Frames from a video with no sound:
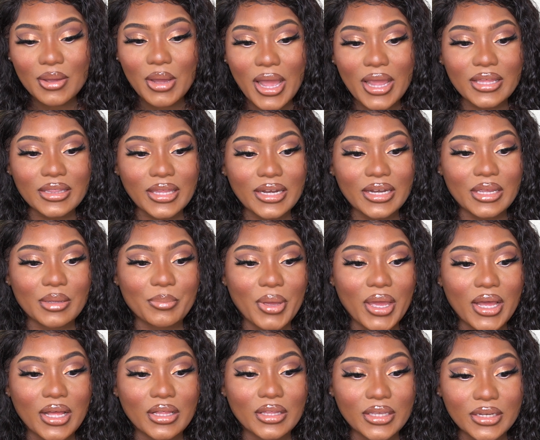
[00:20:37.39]
highlighting
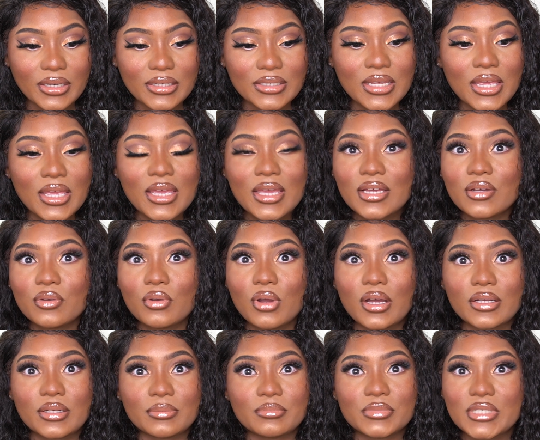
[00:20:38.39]
palette,
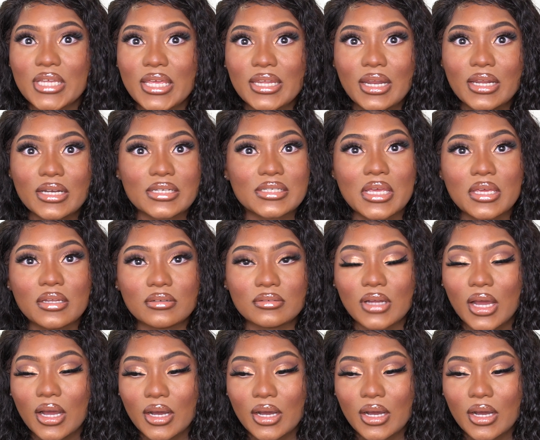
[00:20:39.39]
um, ten out of ten.